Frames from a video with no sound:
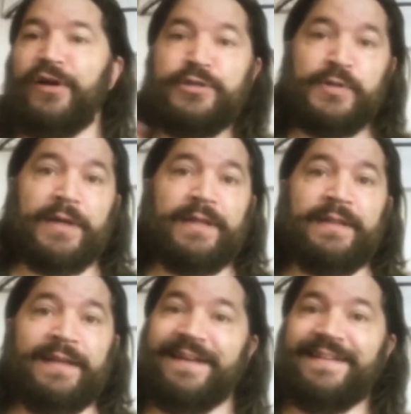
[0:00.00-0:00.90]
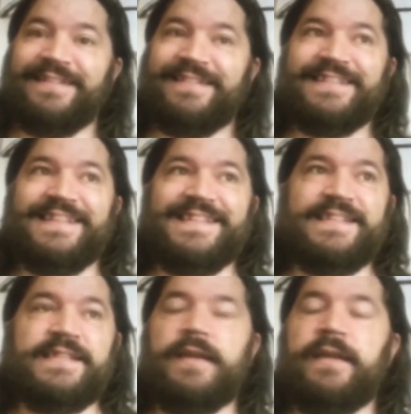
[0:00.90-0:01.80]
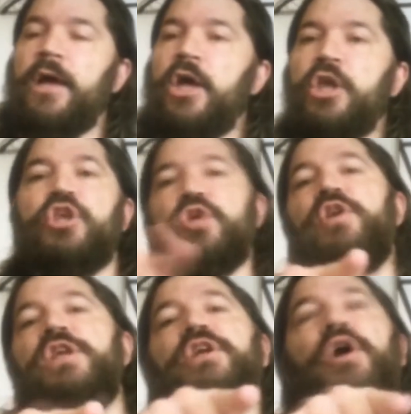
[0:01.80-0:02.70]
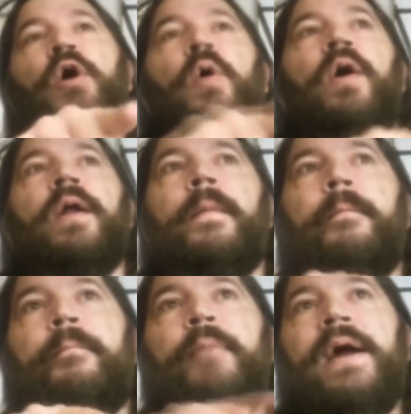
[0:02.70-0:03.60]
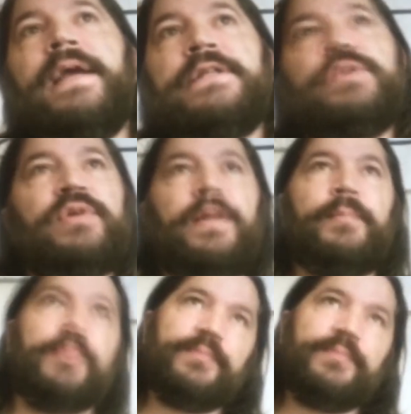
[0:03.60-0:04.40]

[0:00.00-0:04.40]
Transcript: very drunkenly, just said, "You need to go on a bike trip.